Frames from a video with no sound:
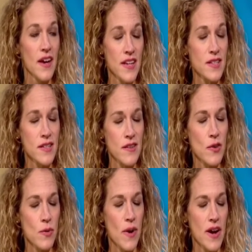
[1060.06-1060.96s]
It is, because
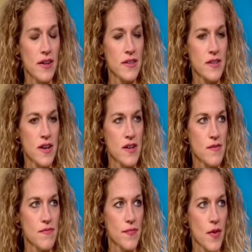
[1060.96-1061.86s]
otherwise
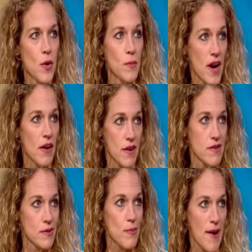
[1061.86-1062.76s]
home care
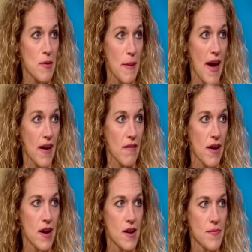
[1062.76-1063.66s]
is private pay.
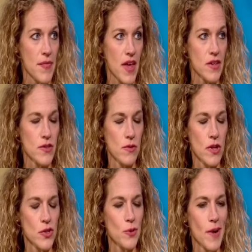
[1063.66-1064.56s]
And so
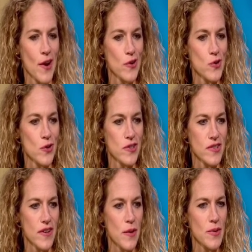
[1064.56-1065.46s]
long-term care insurance,
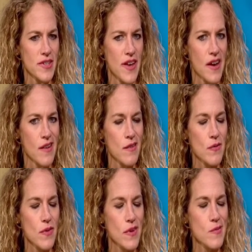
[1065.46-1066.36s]
I would say
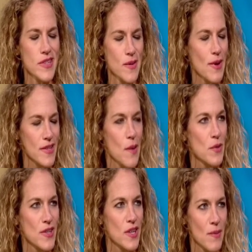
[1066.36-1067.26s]
we see about
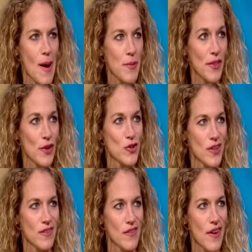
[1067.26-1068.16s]
10% of the
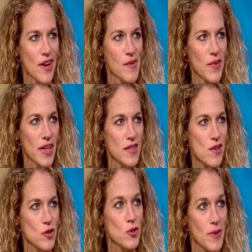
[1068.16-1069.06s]
population that has
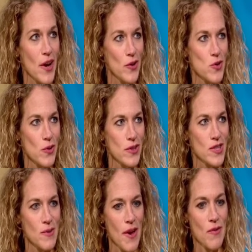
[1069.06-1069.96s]
long-term care insurance
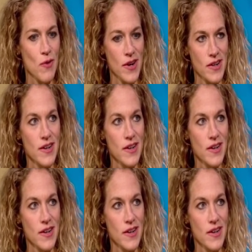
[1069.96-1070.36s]
to pay for it.